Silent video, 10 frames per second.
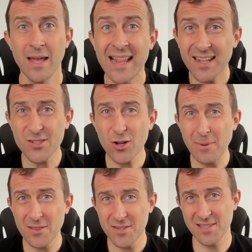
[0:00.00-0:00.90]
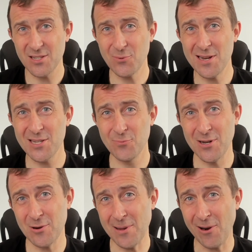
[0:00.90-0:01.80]
Let's talk about this situation we
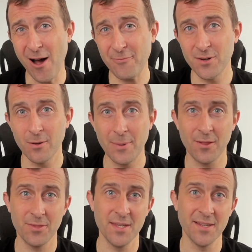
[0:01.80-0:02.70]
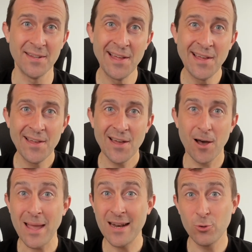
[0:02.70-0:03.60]
hear about often about the um,
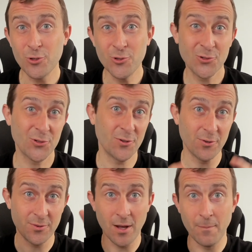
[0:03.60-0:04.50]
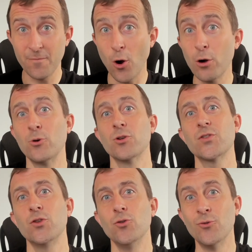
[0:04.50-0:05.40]
animal users or um, farmers
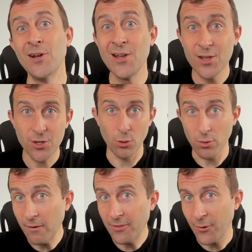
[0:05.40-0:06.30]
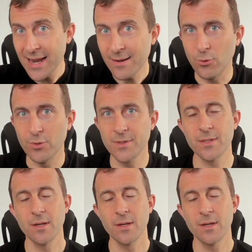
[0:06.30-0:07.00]
who, you know, love their animals,